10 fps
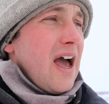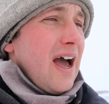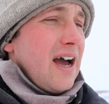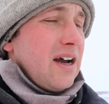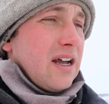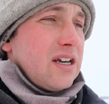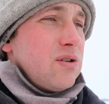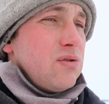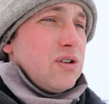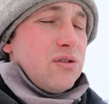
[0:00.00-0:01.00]
uh,
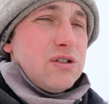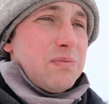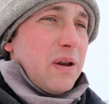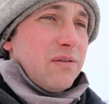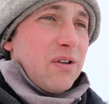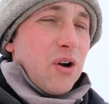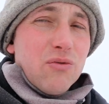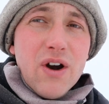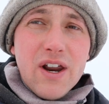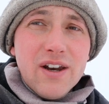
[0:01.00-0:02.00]
who who's been you know
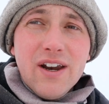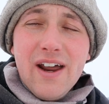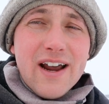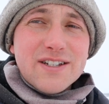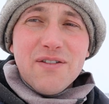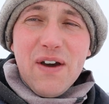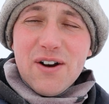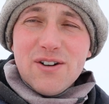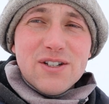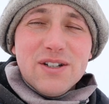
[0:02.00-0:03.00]
running
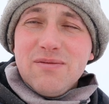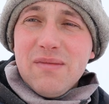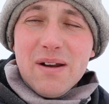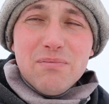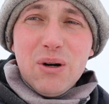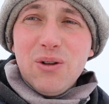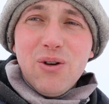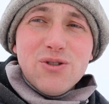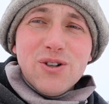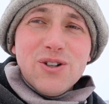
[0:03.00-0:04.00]
excavators and, and
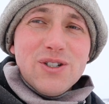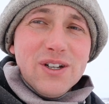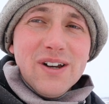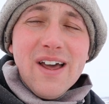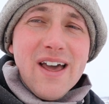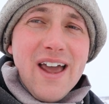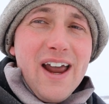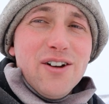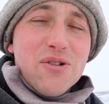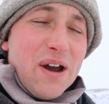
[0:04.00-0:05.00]
bulldozers and
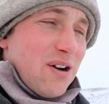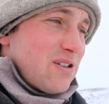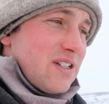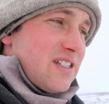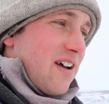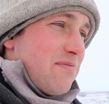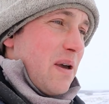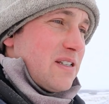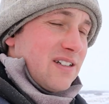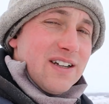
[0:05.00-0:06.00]
and graders and stuff
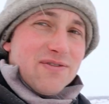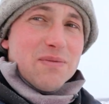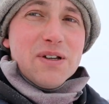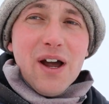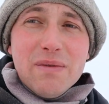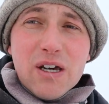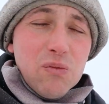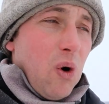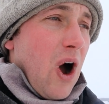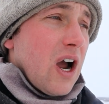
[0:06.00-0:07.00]
basically from the time he
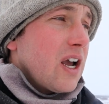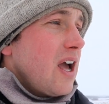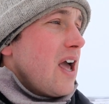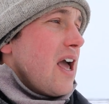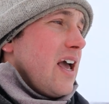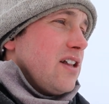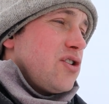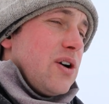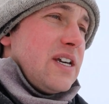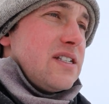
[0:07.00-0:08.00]
could walk, and
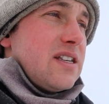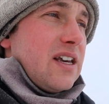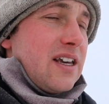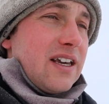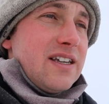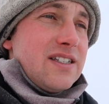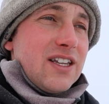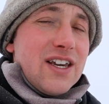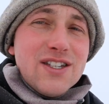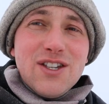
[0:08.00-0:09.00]
so he's he's
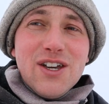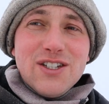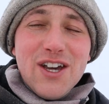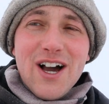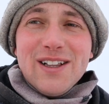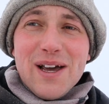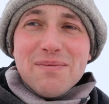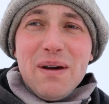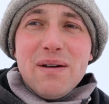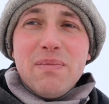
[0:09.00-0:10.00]
he's he's young
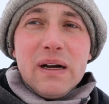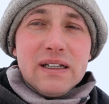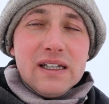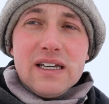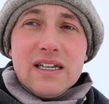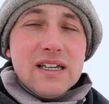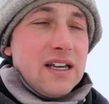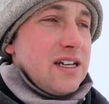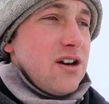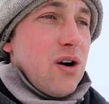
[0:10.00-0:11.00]
like me, but he
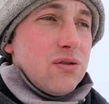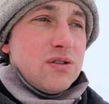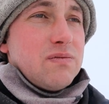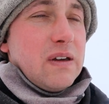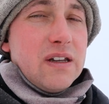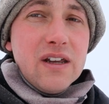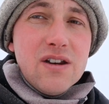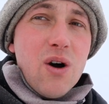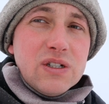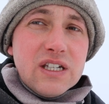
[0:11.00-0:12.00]
he knows he, he
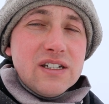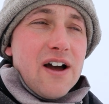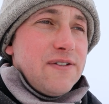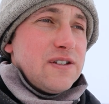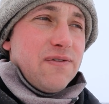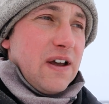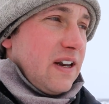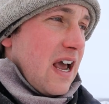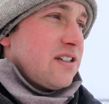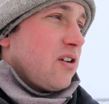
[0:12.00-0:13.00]
knows his stuff. He's a
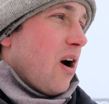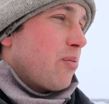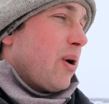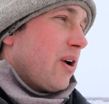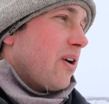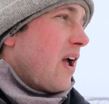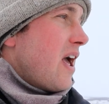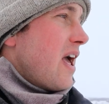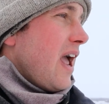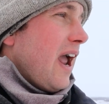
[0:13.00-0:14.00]
fantastic operator,
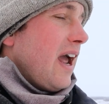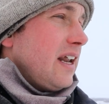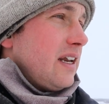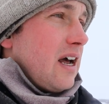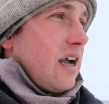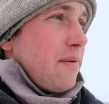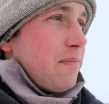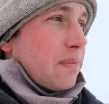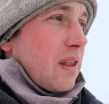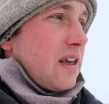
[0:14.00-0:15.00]
and
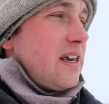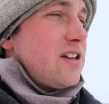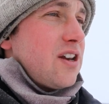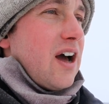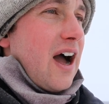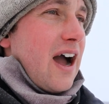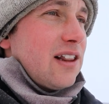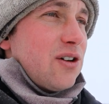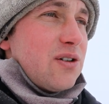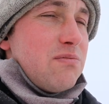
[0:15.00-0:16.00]
um, he I
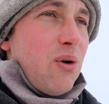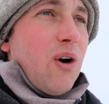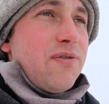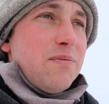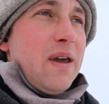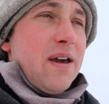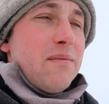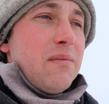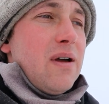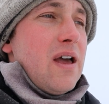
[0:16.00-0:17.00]
learned more from
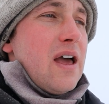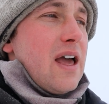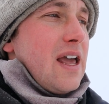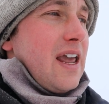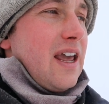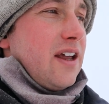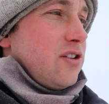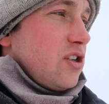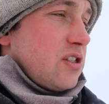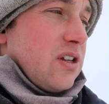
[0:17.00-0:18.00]
him
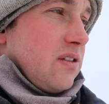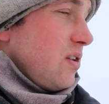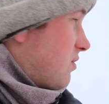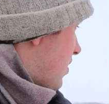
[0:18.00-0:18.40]
in just you know